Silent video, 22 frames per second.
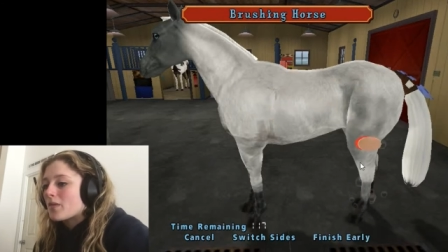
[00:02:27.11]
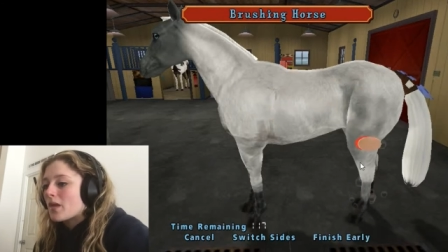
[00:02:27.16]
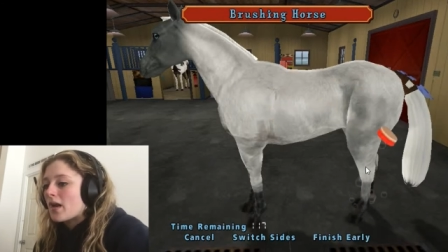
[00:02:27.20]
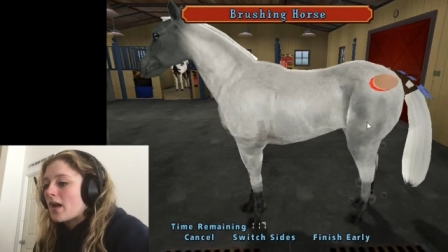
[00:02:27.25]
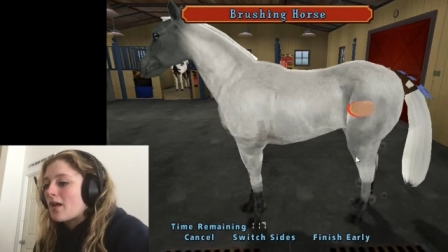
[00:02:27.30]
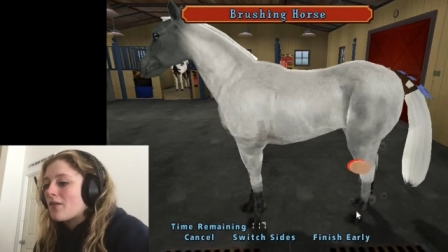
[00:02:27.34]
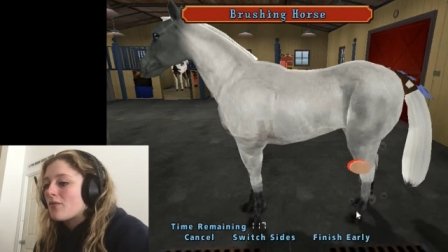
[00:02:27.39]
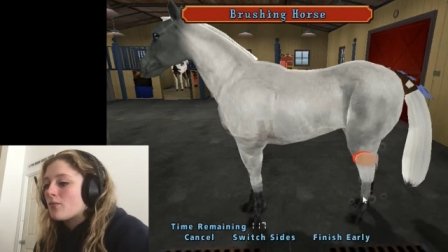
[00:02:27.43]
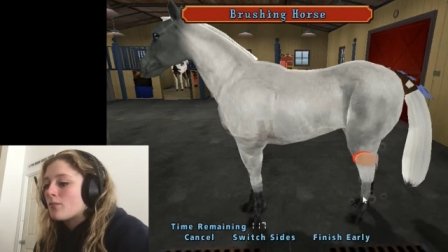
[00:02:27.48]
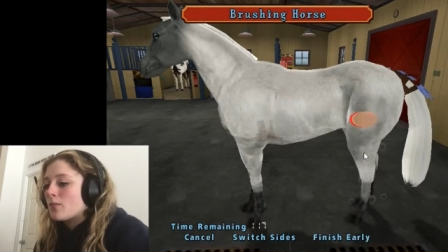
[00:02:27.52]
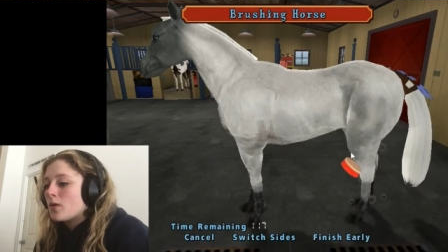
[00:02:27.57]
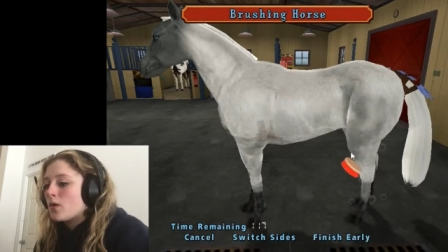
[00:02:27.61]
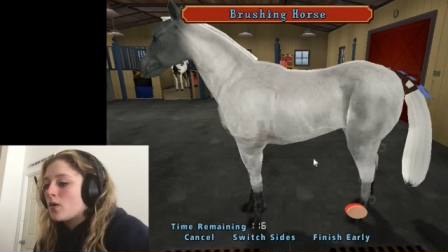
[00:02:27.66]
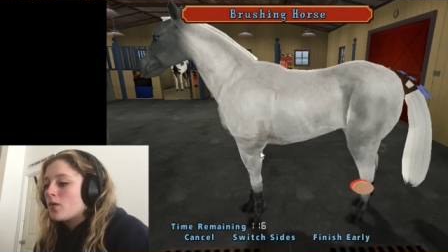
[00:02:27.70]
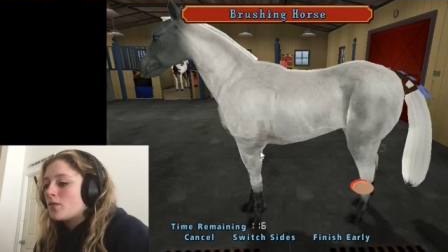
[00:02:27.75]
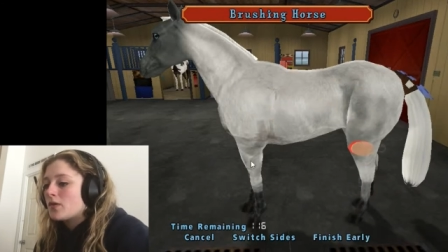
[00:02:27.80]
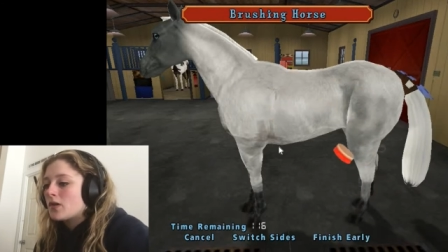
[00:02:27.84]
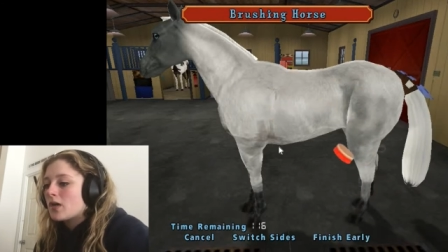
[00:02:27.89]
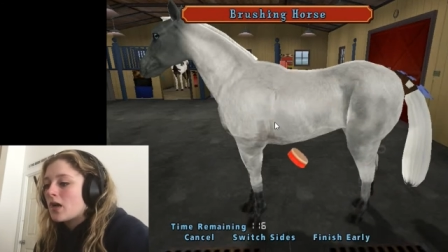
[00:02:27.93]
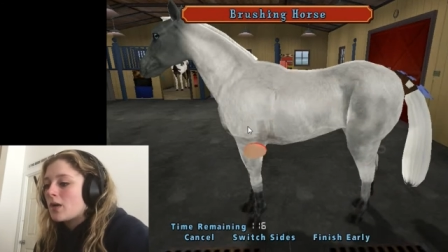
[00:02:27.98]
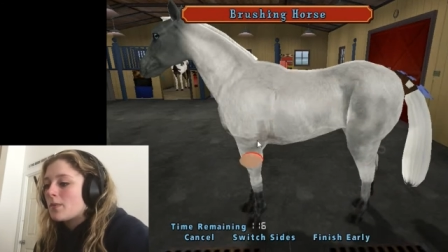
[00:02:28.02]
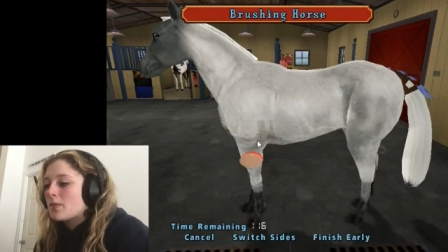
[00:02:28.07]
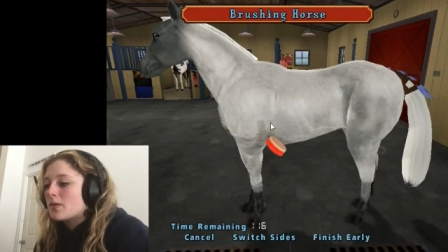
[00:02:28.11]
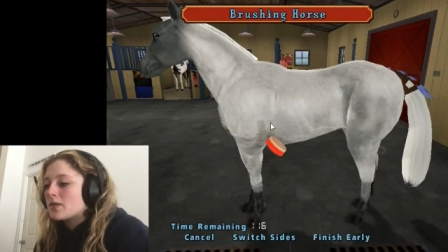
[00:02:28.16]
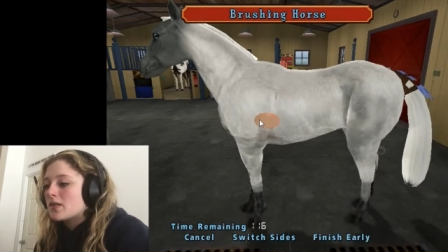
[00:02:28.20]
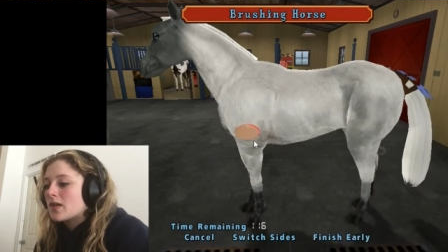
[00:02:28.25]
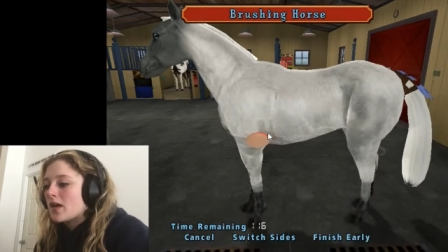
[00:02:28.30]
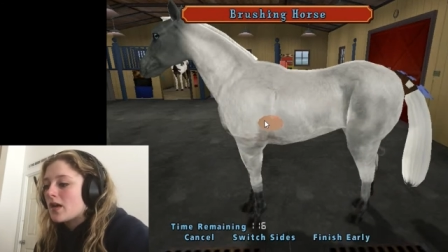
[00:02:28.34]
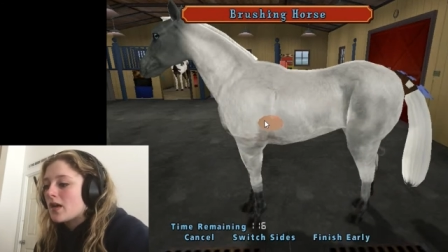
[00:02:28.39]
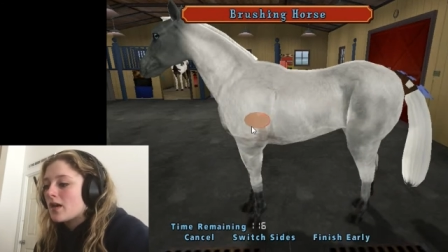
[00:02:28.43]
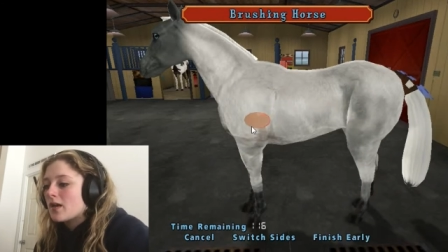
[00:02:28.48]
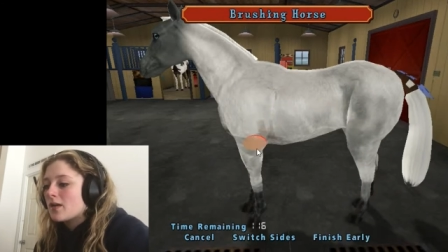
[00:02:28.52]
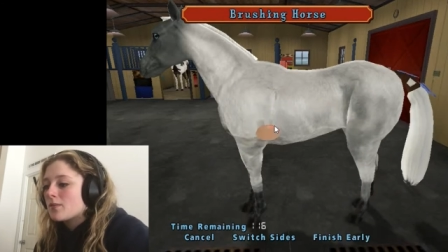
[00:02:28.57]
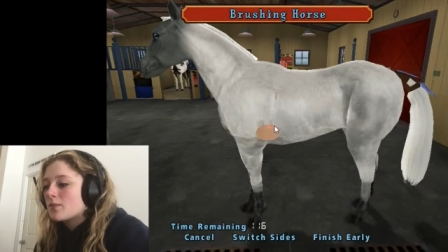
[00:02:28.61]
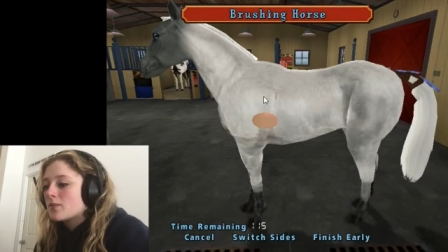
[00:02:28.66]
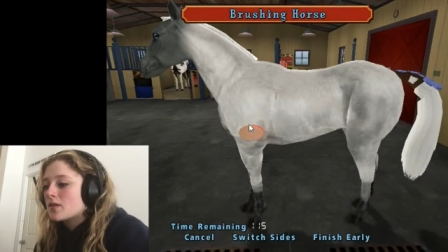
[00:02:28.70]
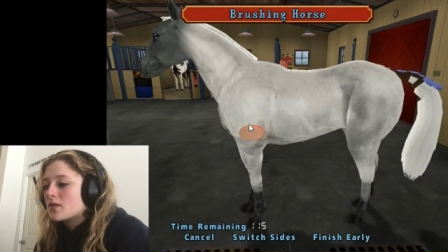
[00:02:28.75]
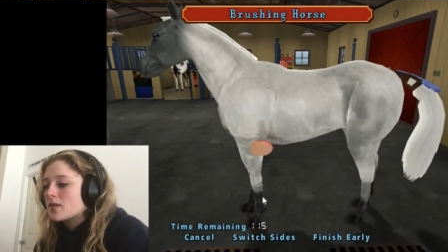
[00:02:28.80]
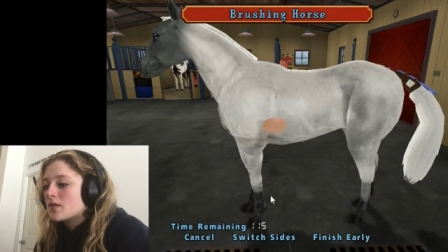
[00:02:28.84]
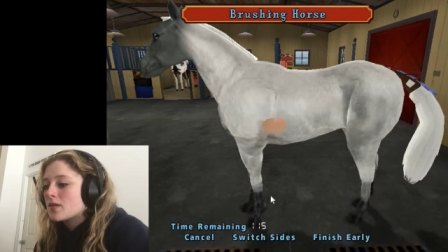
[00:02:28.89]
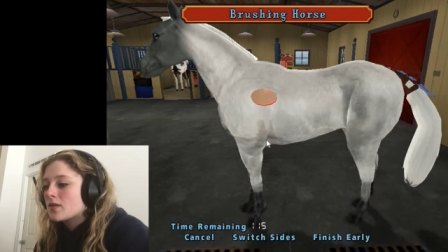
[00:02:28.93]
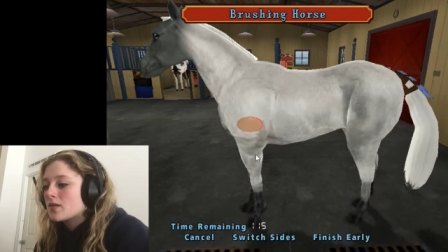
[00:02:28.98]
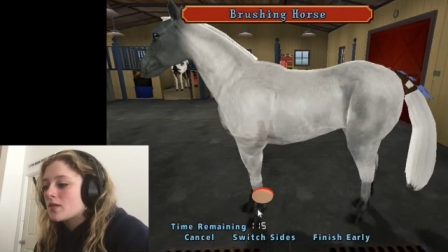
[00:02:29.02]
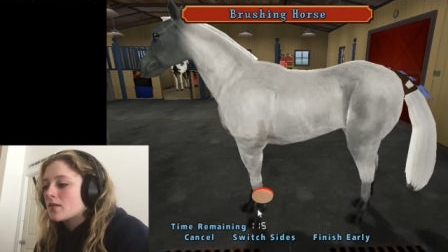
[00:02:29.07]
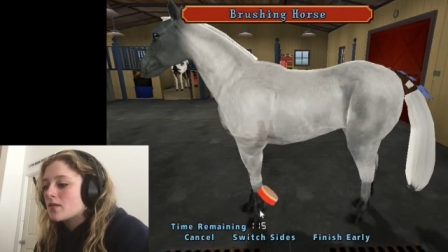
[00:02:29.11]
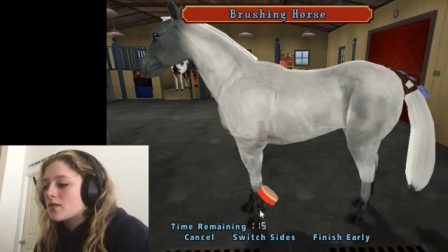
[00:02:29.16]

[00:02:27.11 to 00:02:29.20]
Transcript: And I've moved a couple times